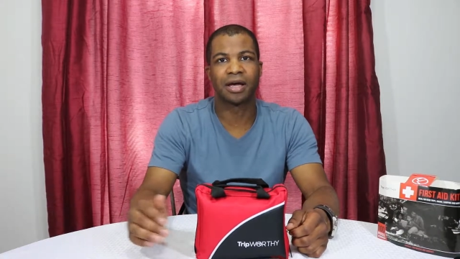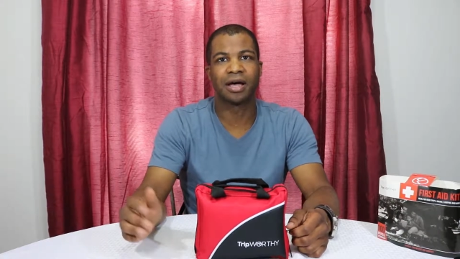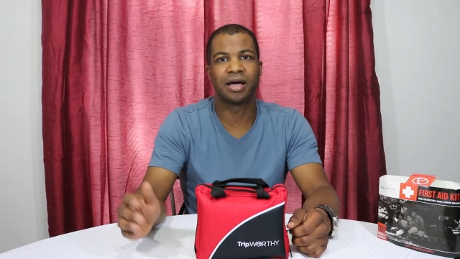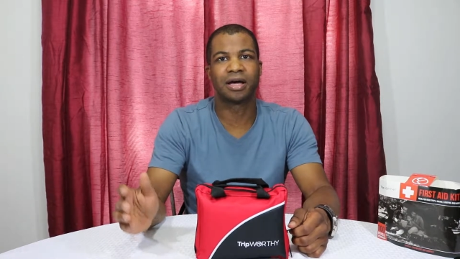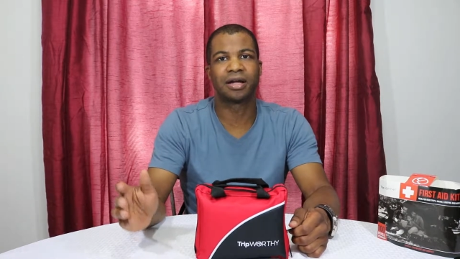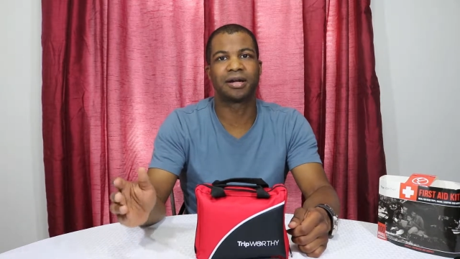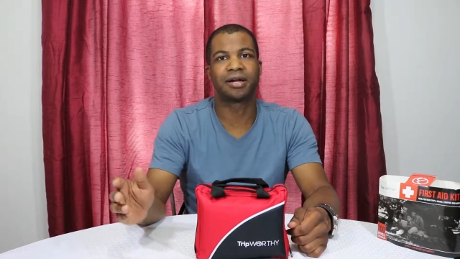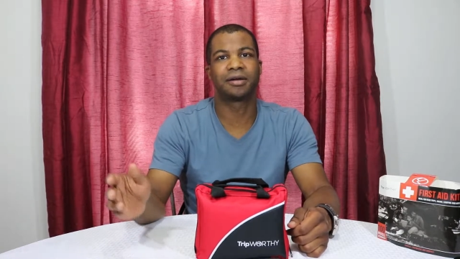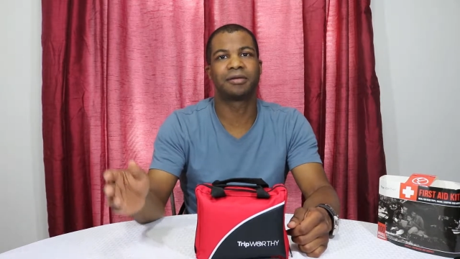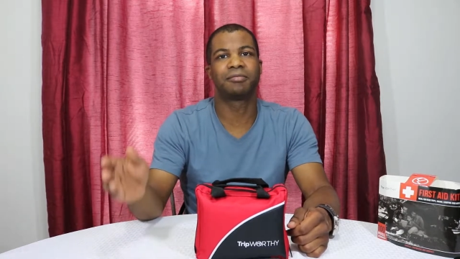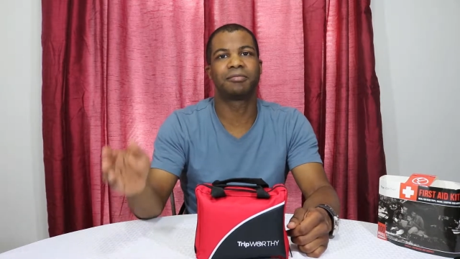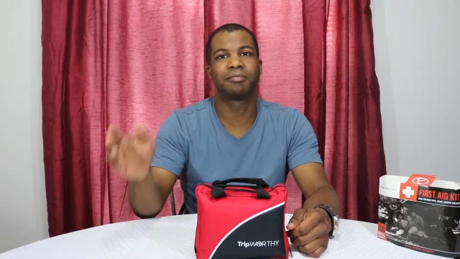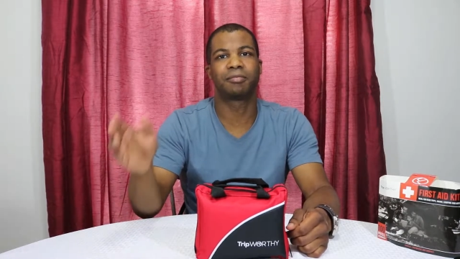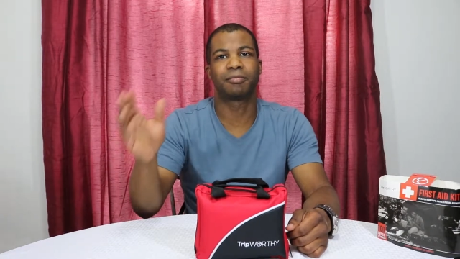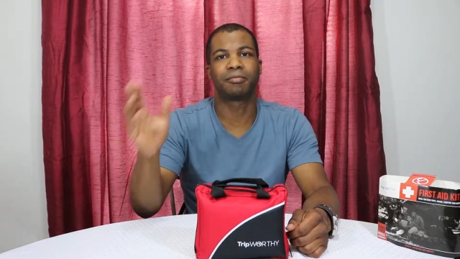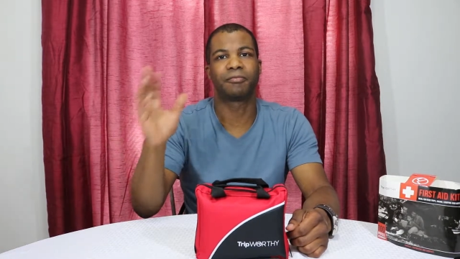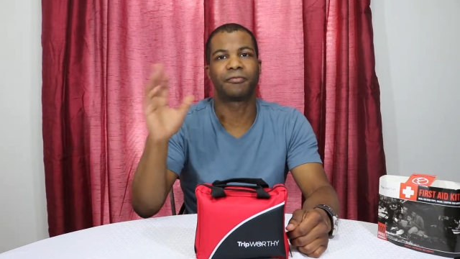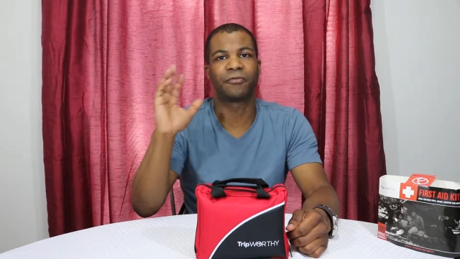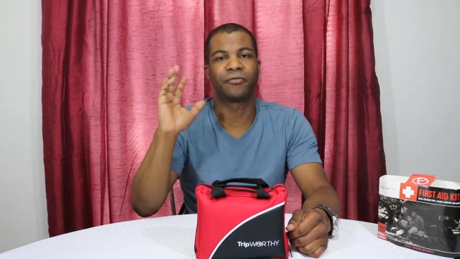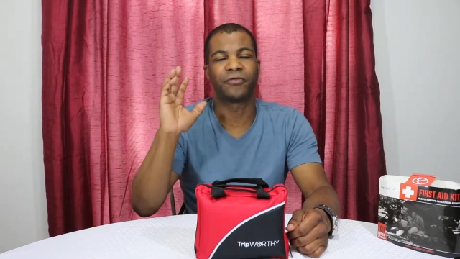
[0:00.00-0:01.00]
hunting,
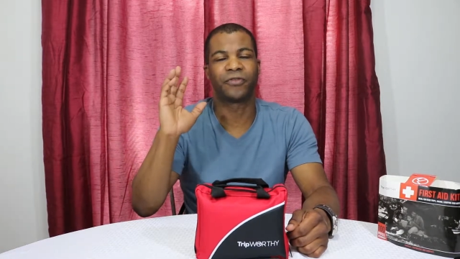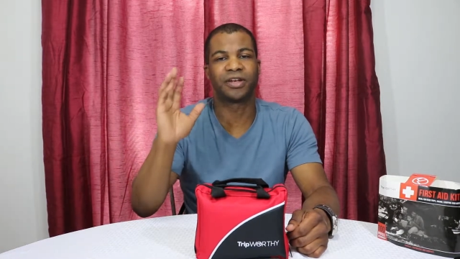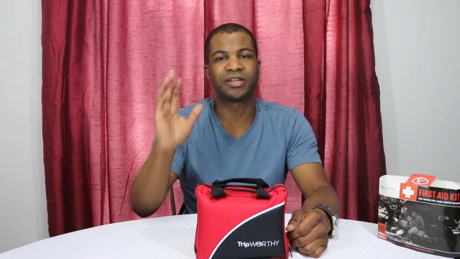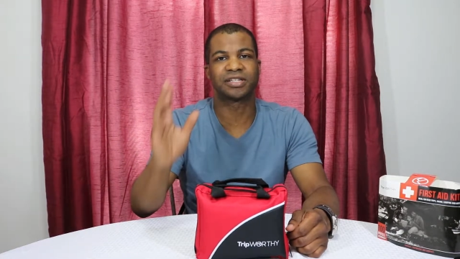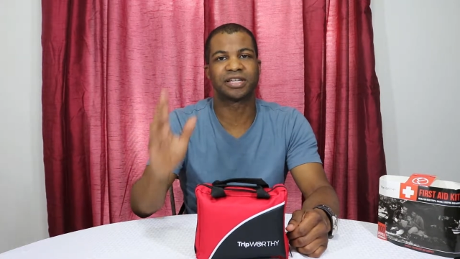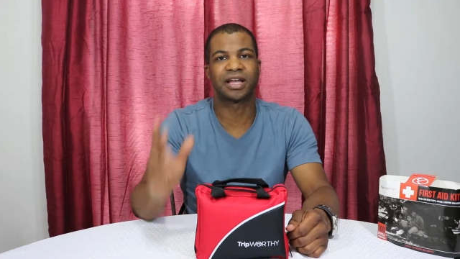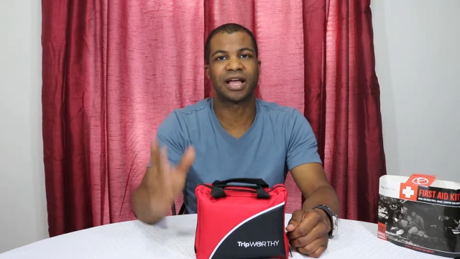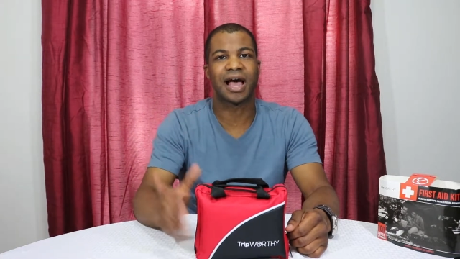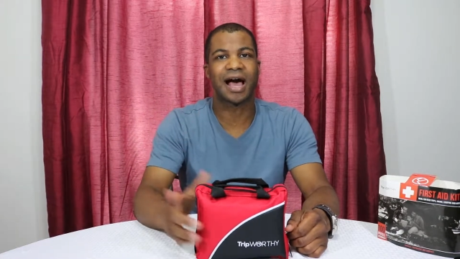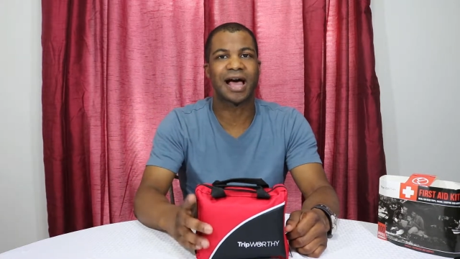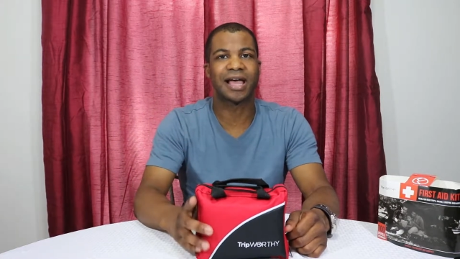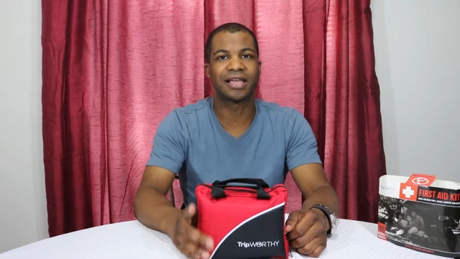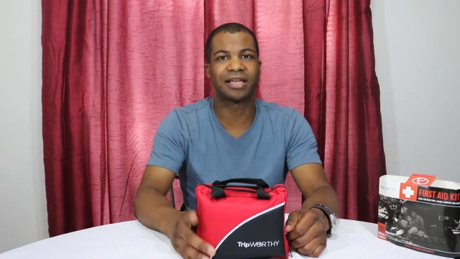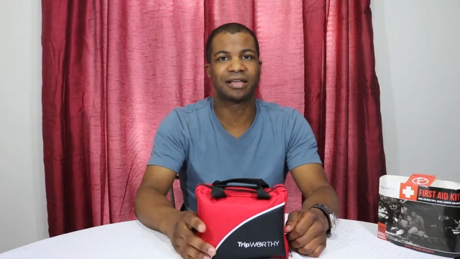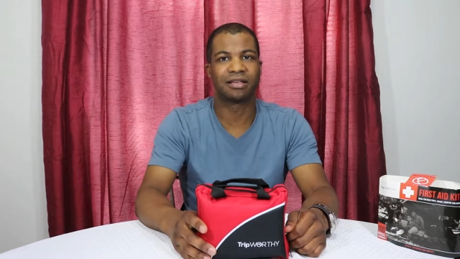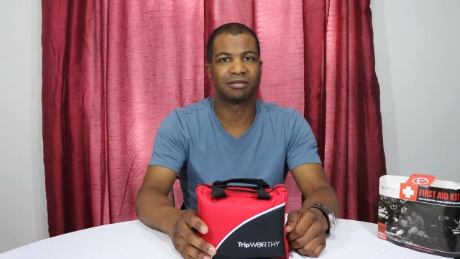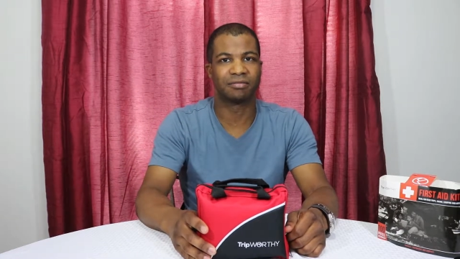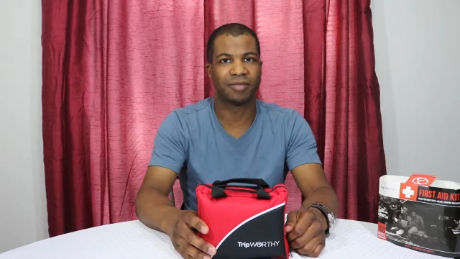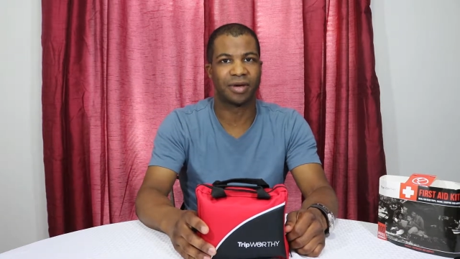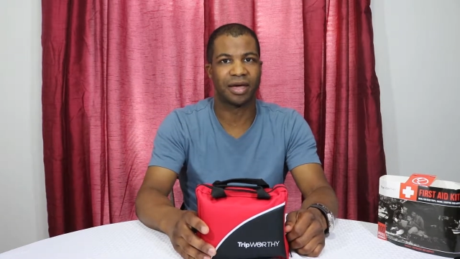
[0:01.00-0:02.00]
fishing,
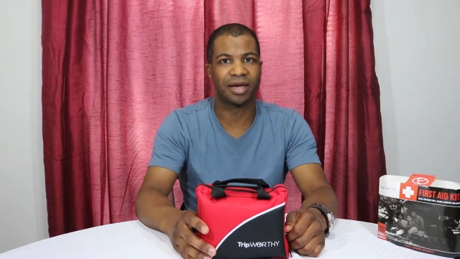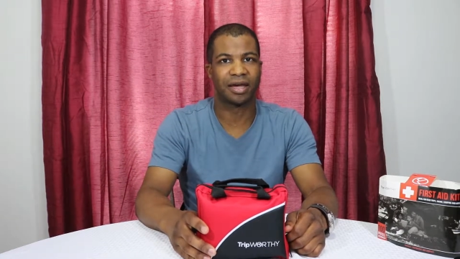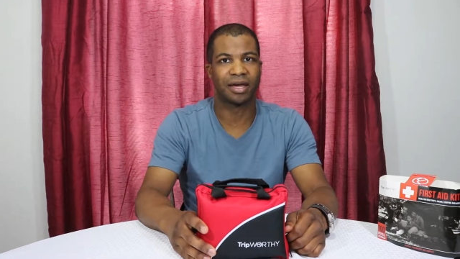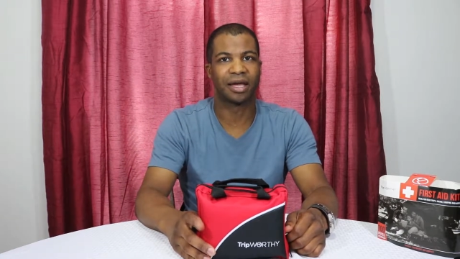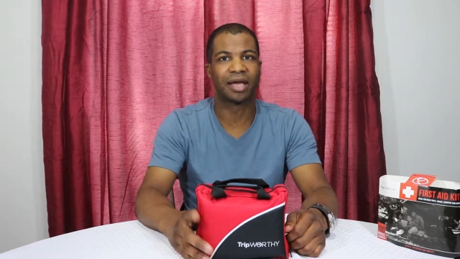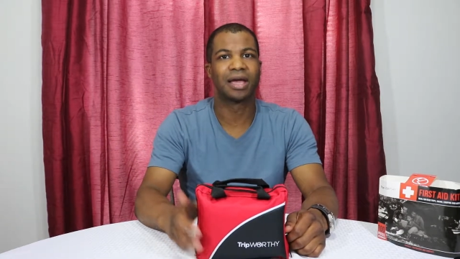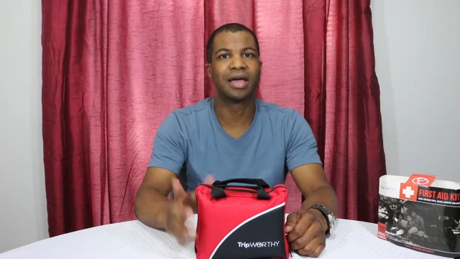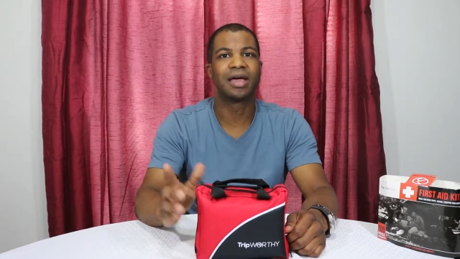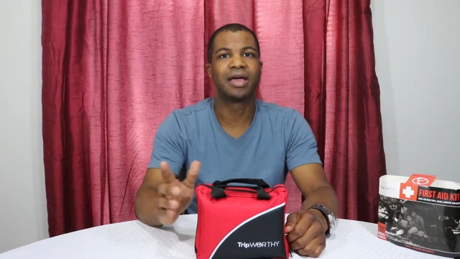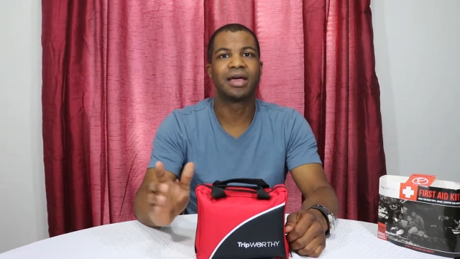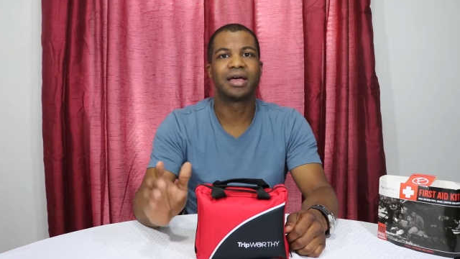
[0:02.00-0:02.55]
hiking bag.